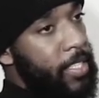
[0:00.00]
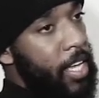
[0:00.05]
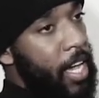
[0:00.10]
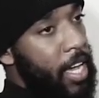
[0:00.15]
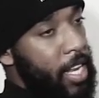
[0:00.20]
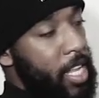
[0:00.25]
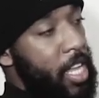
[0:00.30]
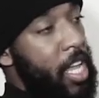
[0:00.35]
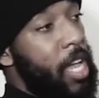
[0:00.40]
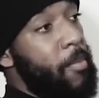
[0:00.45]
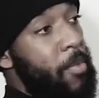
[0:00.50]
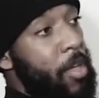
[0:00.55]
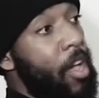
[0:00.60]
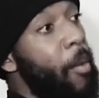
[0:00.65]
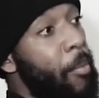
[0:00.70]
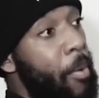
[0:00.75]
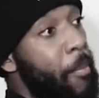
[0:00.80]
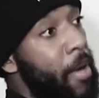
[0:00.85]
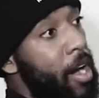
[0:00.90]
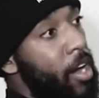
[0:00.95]
and he hit me
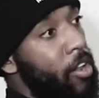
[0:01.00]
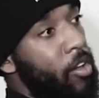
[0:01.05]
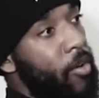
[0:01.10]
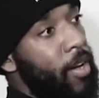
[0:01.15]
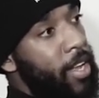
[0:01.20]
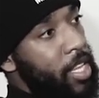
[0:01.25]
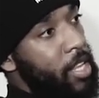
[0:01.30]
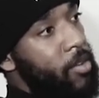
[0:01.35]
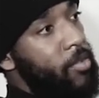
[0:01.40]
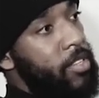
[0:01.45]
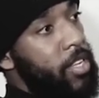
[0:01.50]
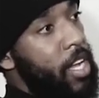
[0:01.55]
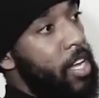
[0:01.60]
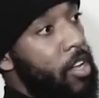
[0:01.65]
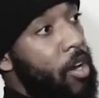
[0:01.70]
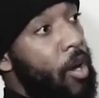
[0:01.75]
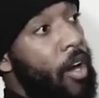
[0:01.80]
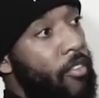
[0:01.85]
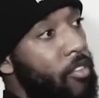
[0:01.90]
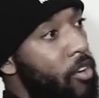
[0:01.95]
up about No ID and was like,
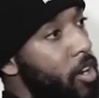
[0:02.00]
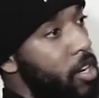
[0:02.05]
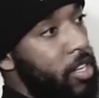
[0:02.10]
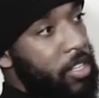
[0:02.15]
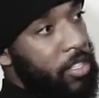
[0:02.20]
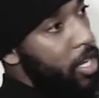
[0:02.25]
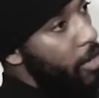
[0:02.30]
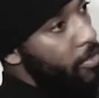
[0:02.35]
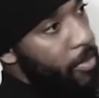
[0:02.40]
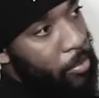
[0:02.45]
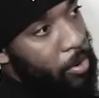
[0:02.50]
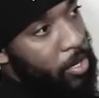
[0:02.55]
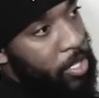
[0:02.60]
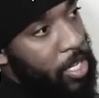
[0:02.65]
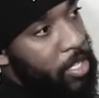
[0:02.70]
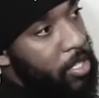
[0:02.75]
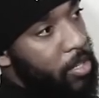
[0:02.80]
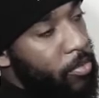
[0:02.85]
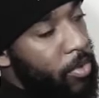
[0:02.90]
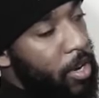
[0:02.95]
yo, I've got this other
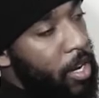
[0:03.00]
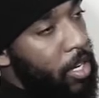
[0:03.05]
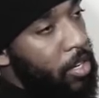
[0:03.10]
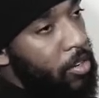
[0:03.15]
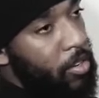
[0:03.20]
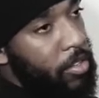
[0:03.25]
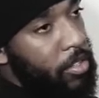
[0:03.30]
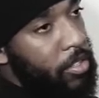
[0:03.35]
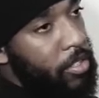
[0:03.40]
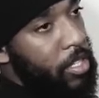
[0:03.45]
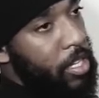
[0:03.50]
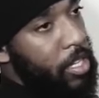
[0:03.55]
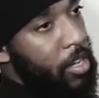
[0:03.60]
project I'm working on.